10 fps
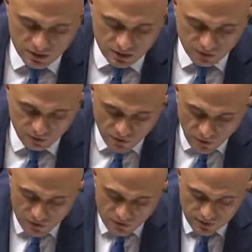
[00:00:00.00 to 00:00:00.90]
So for
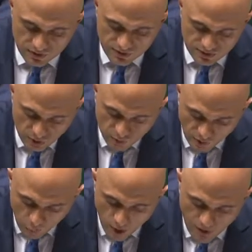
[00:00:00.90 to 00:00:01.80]
those that are still
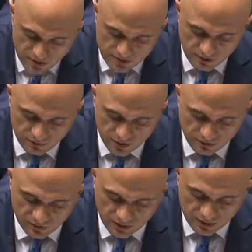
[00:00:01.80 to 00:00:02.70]
required to
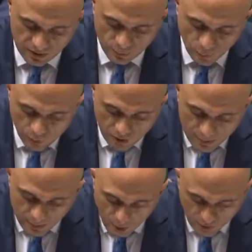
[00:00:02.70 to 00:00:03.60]
self-isolate, we'll
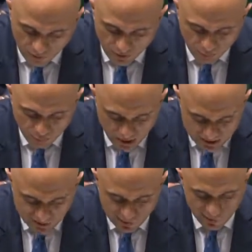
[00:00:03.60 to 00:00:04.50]
keep offering
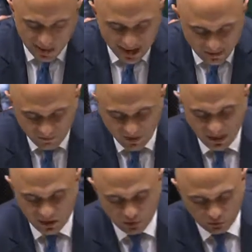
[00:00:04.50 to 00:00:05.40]
practical and
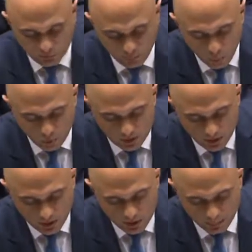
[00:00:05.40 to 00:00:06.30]
financial support
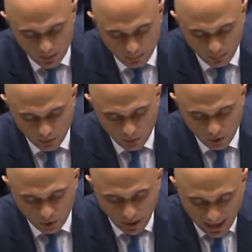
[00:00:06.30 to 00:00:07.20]
to people
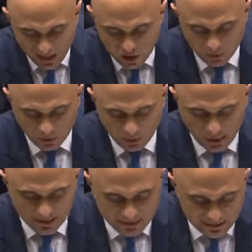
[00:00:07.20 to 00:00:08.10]
who are eligible
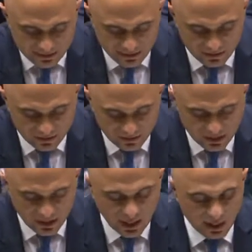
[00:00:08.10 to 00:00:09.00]
and need
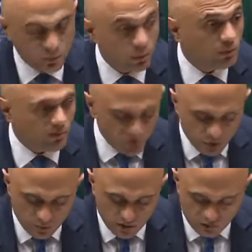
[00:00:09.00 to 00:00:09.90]
assistance, and we'll
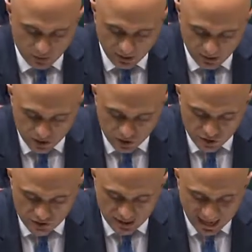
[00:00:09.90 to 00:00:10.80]
review these
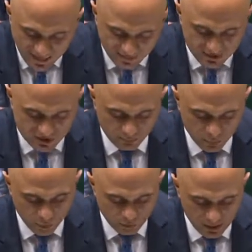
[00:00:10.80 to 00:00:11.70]
regulations and this
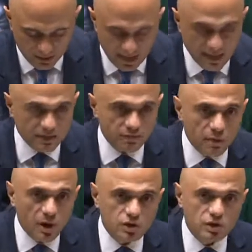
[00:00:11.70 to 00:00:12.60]
support by the end of
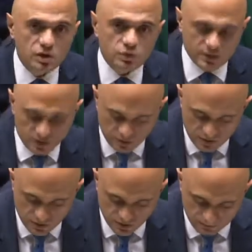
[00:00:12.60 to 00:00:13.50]
March
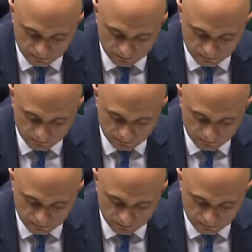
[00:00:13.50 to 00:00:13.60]
2022.